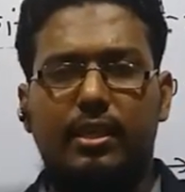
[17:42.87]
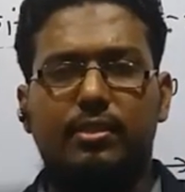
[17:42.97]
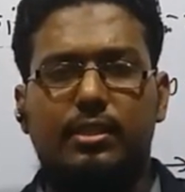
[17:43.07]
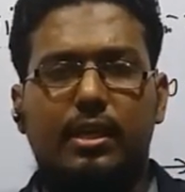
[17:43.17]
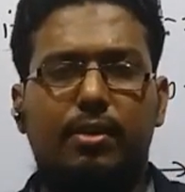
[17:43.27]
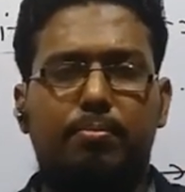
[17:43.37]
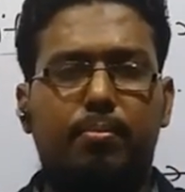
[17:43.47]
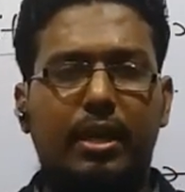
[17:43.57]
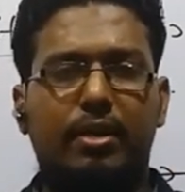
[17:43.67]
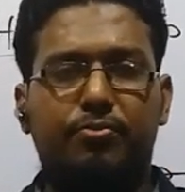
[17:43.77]
things are
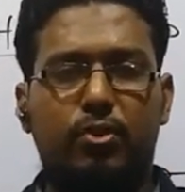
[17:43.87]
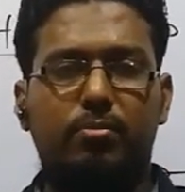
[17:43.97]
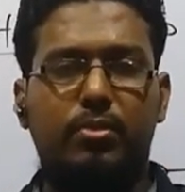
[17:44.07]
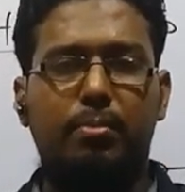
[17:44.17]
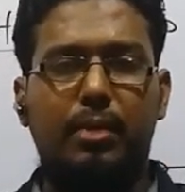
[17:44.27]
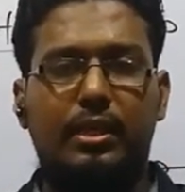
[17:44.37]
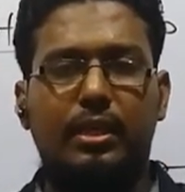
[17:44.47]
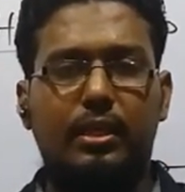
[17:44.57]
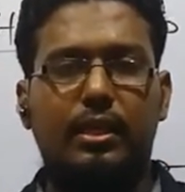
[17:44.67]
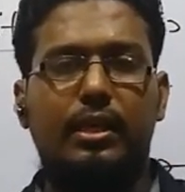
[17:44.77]
made from the
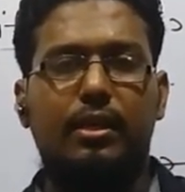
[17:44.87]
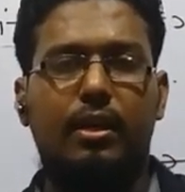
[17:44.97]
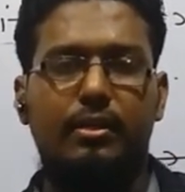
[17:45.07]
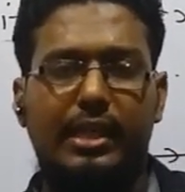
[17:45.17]
material